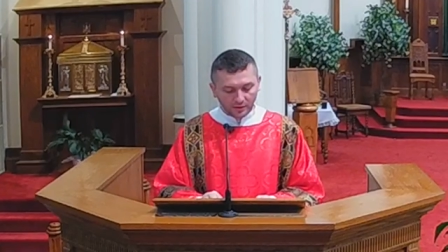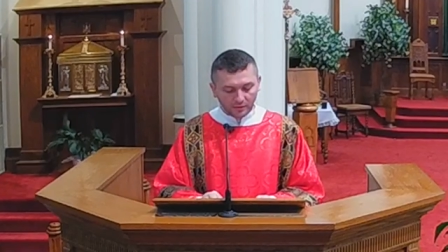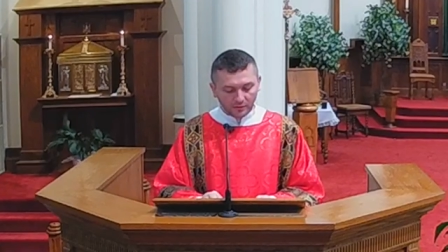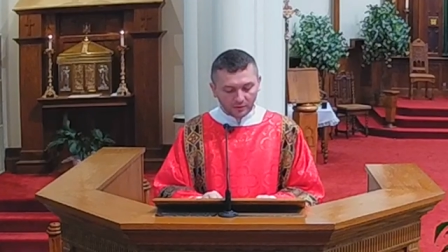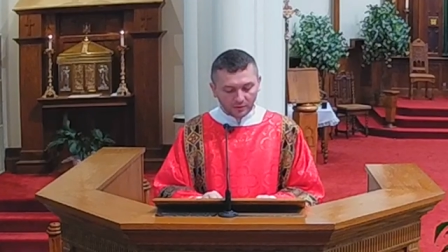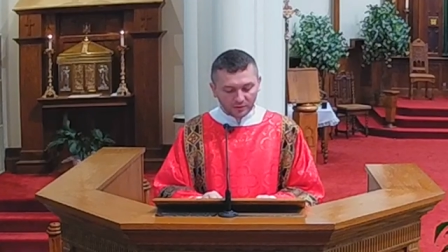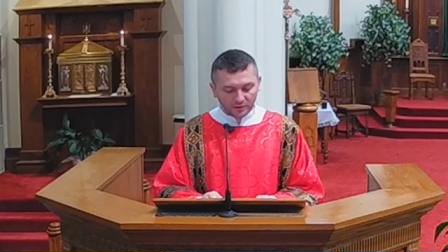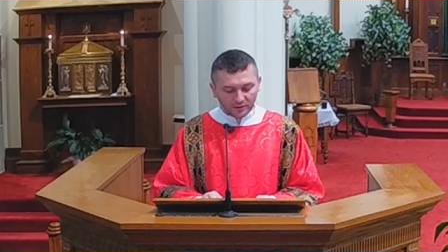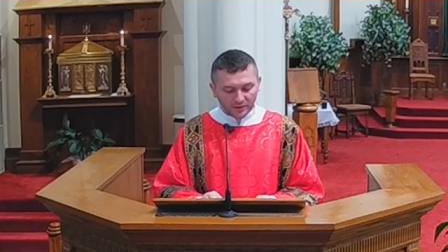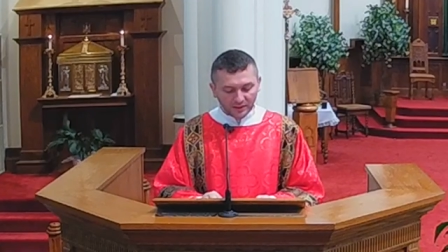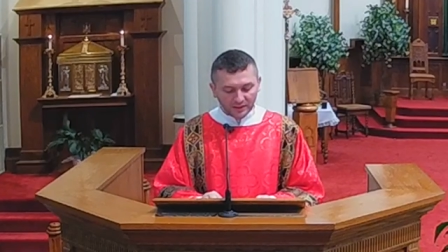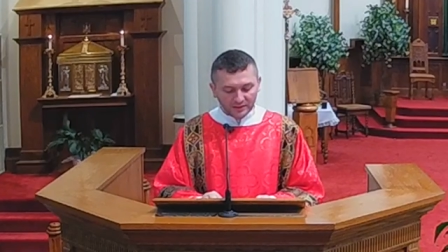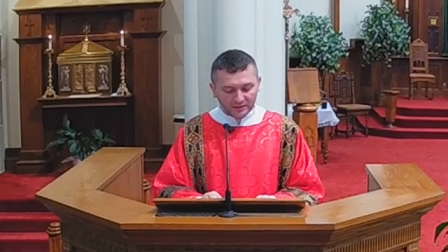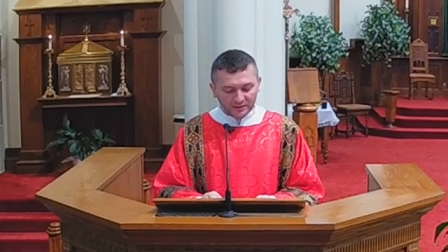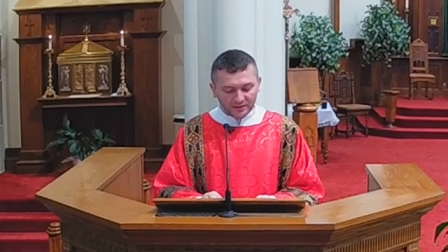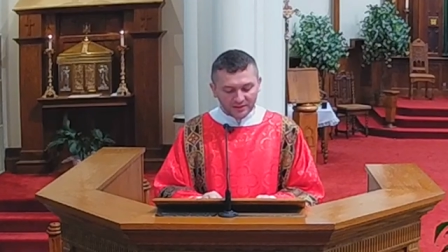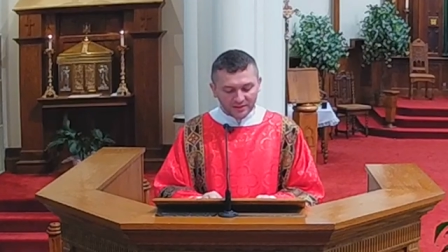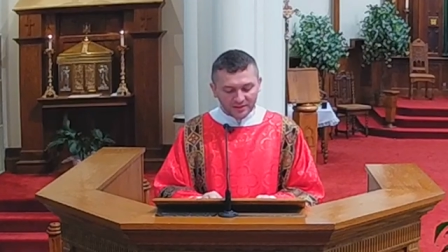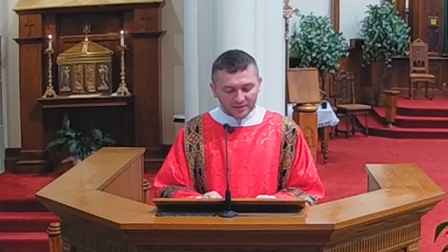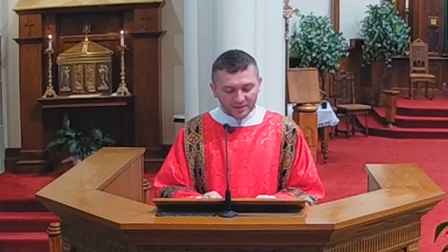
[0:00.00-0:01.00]
What does
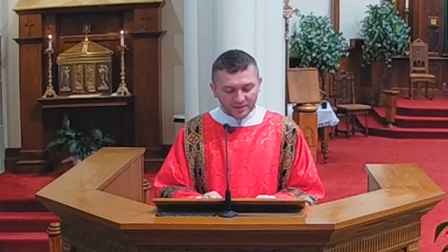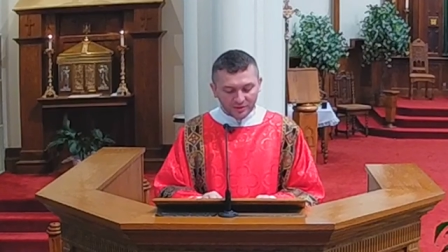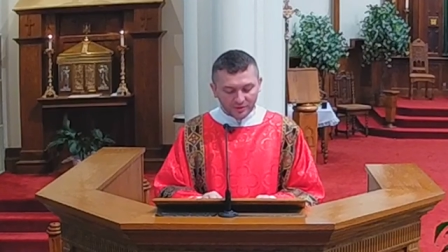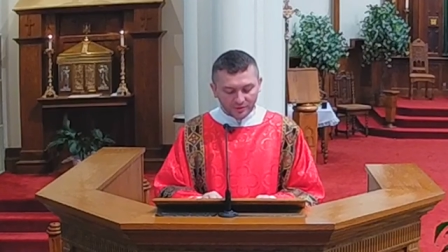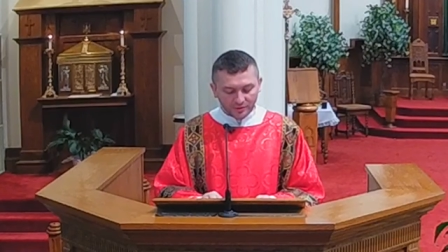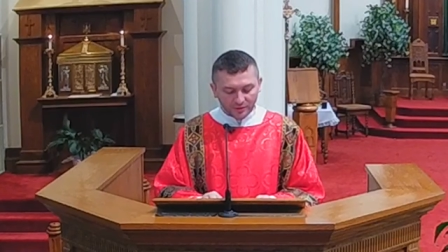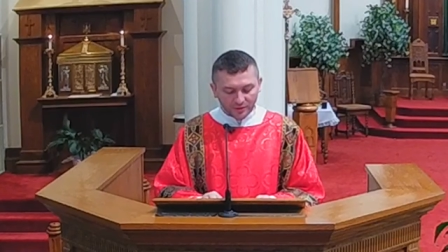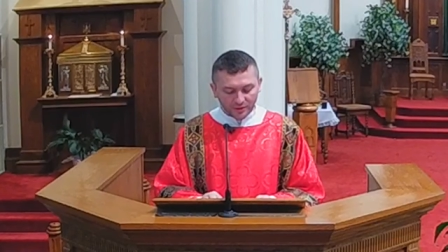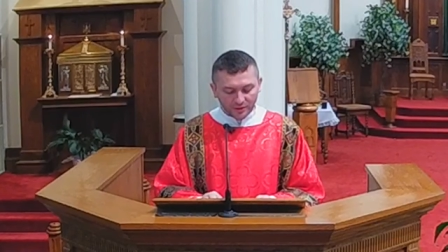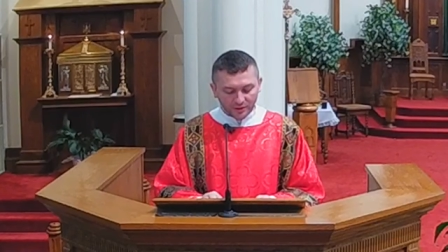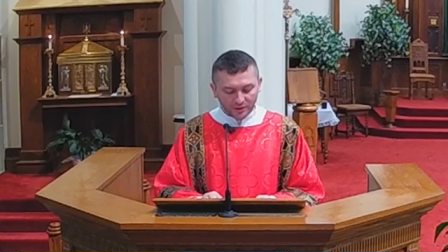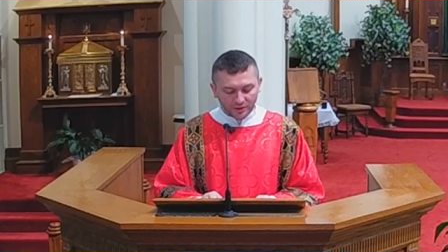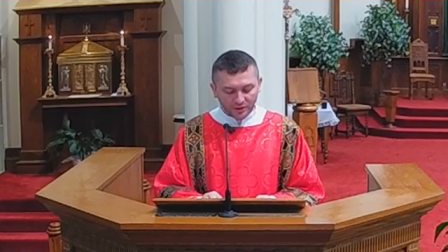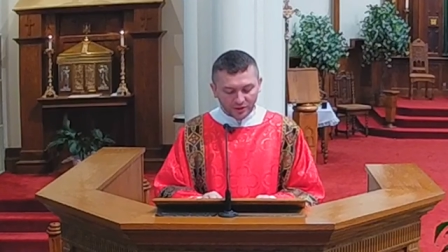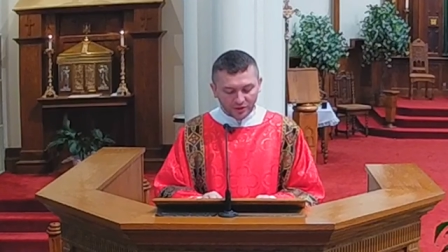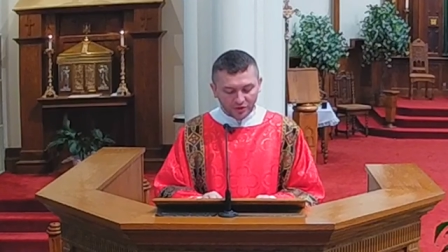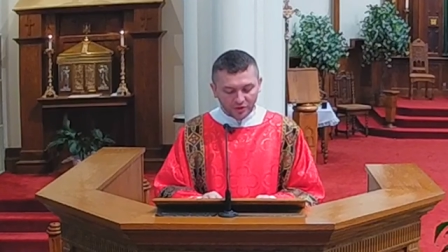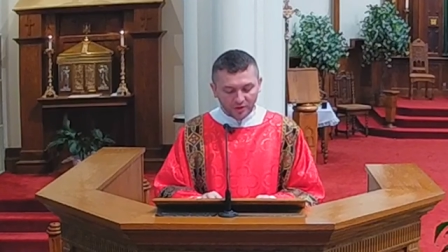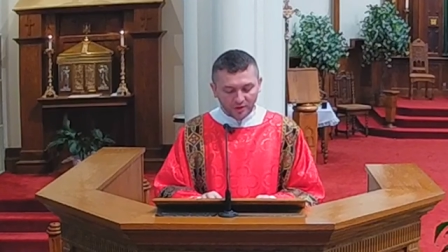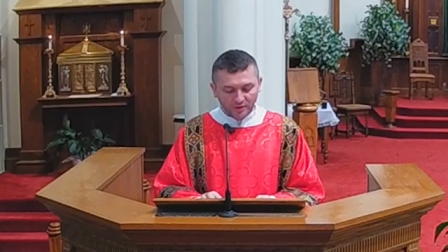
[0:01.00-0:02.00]
this story
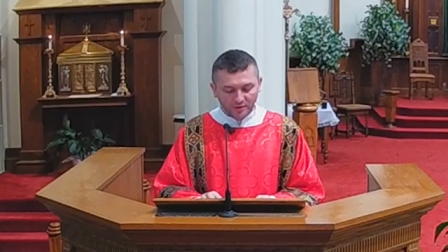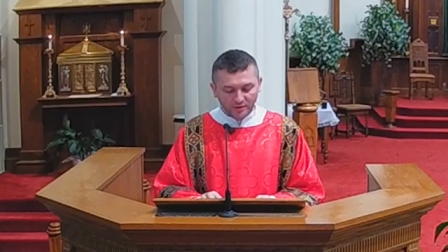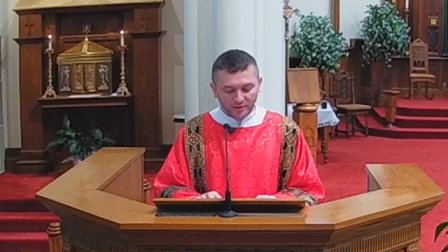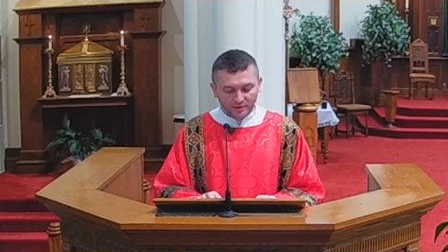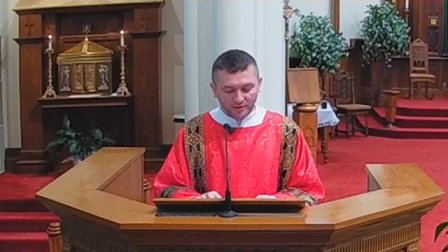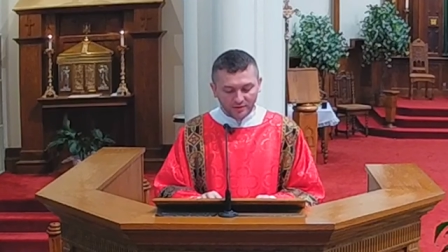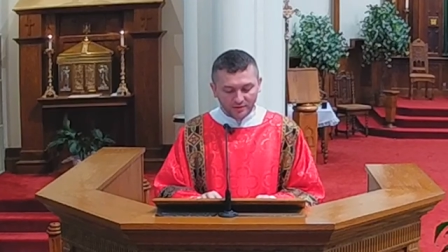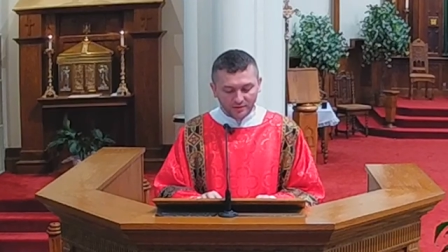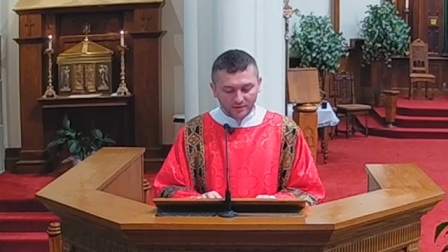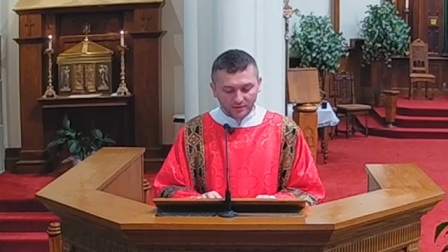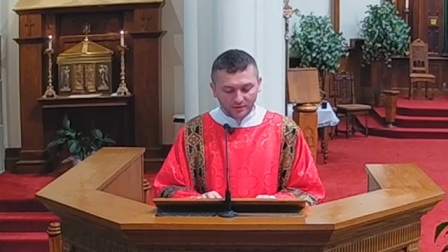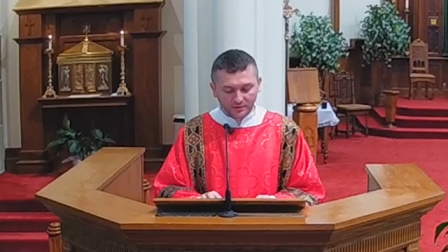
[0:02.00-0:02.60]
teach us?